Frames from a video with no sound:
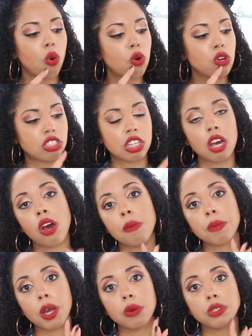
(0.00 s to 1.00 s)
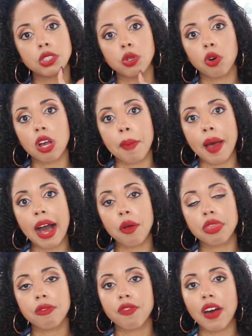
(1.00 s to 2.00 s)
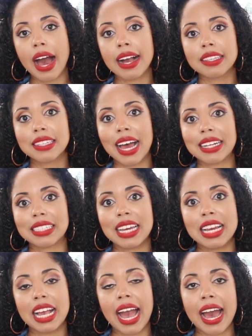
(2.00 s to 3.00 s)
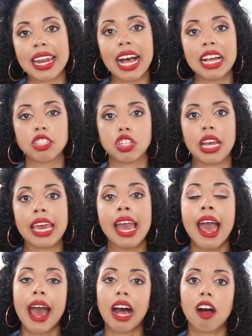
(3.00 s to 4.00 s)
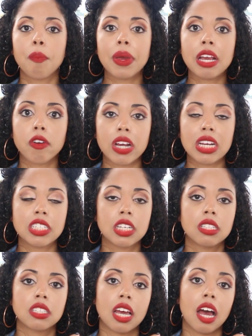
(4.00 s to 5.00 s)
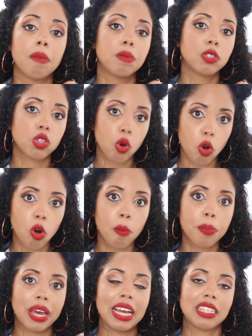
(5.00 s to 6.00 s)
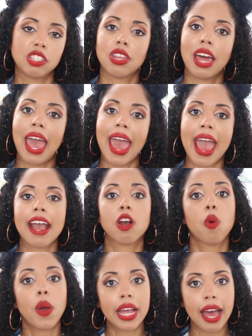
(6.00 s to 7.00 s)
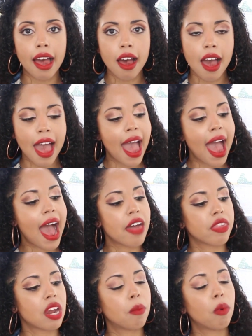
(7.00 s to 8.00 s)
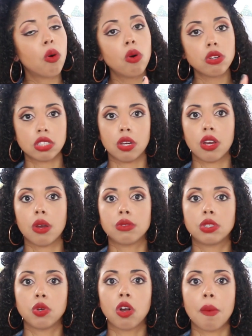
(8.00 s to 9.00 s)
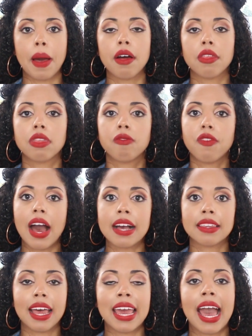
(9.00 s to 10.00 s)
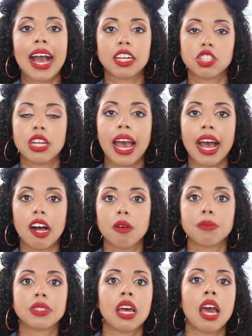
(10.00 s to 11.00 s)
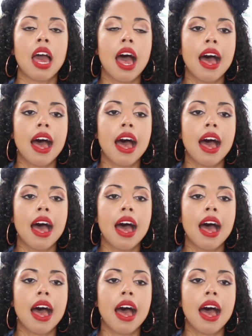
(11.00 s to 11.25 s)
Also, I'm going to talk about the fact that it can actually help ingredients absorb into the hair quicker. And then I'm also going to talk about the fact that it actually helps